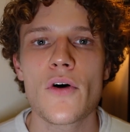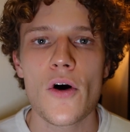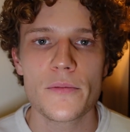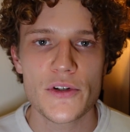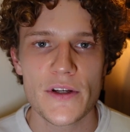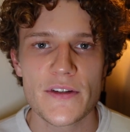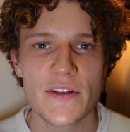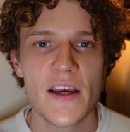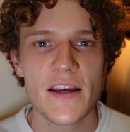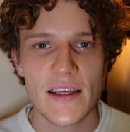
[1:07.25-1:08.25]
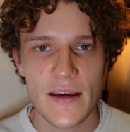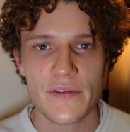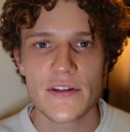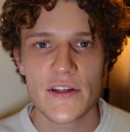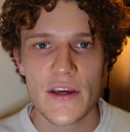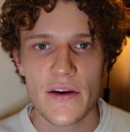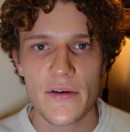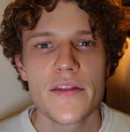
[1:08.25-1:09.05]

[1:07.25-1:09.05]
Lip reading: options given to you.